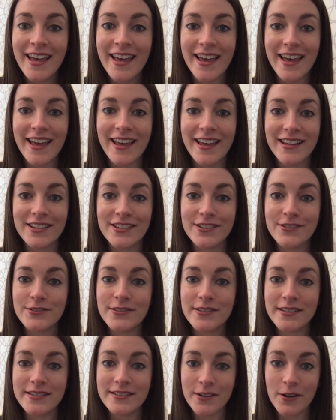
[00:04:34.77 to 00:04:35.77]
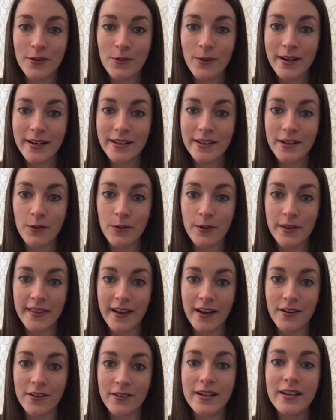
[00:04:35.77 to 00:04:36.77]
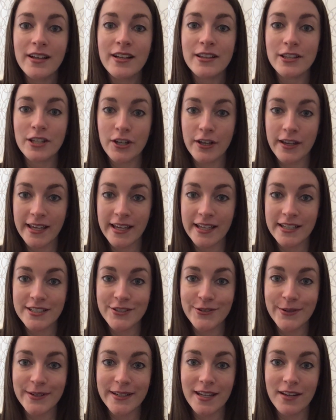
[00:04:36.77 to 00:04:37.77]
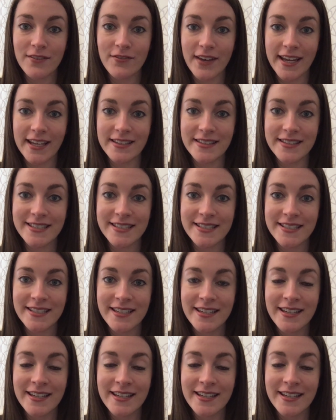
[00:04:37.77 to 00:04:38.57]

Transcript: and you don't want to go without looking into it in advance.